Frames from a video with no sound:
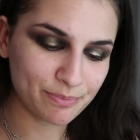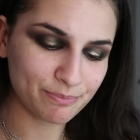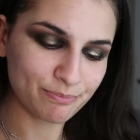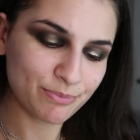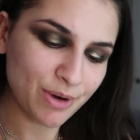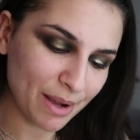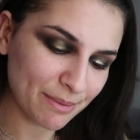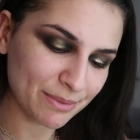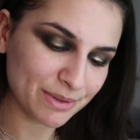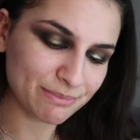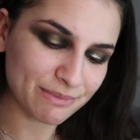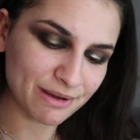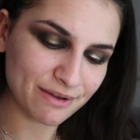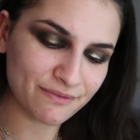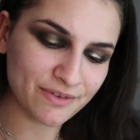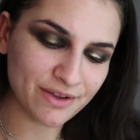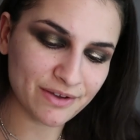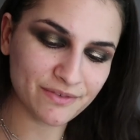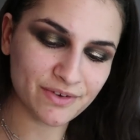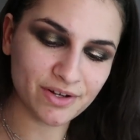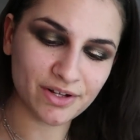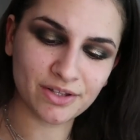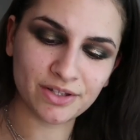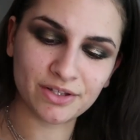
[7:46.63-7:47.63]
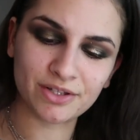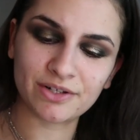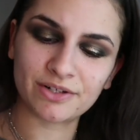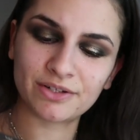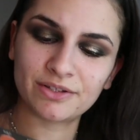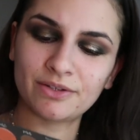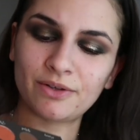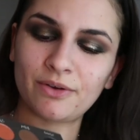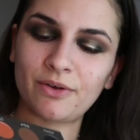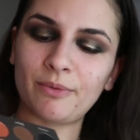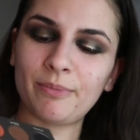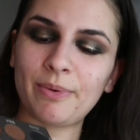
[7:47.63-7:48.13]
probably my favorite glitter
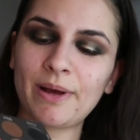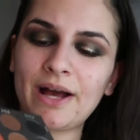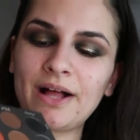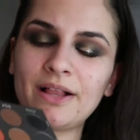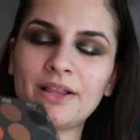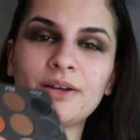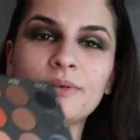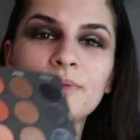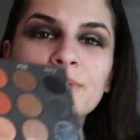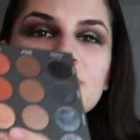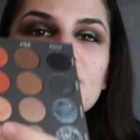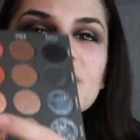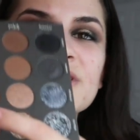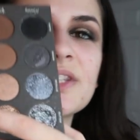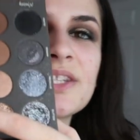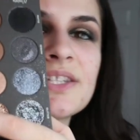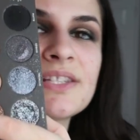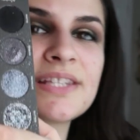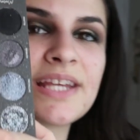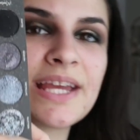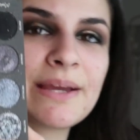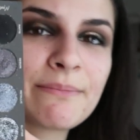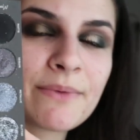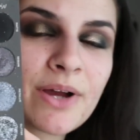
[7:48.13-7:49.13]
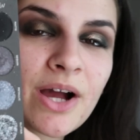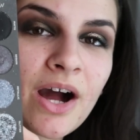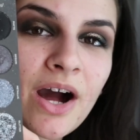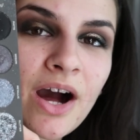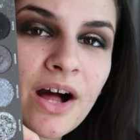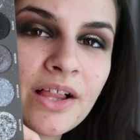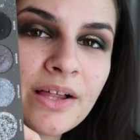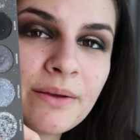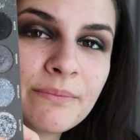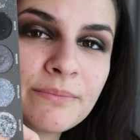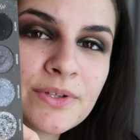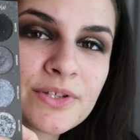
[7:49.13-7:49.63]
in the whole palette, which is the same
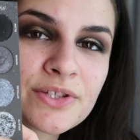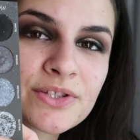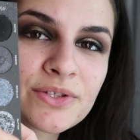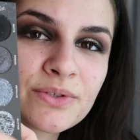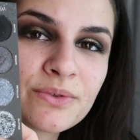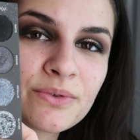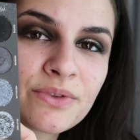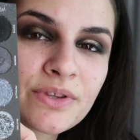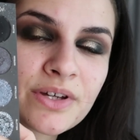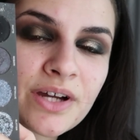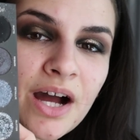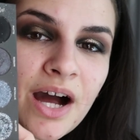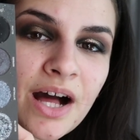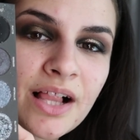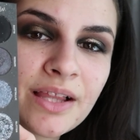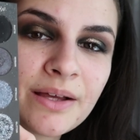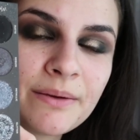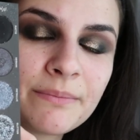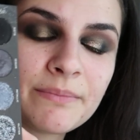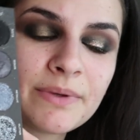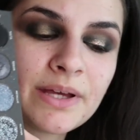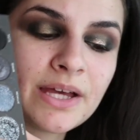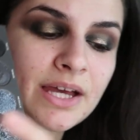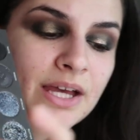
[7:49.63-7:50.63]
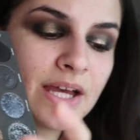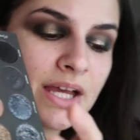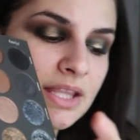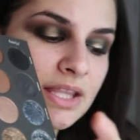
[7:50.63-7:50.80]
column, the Soothe column,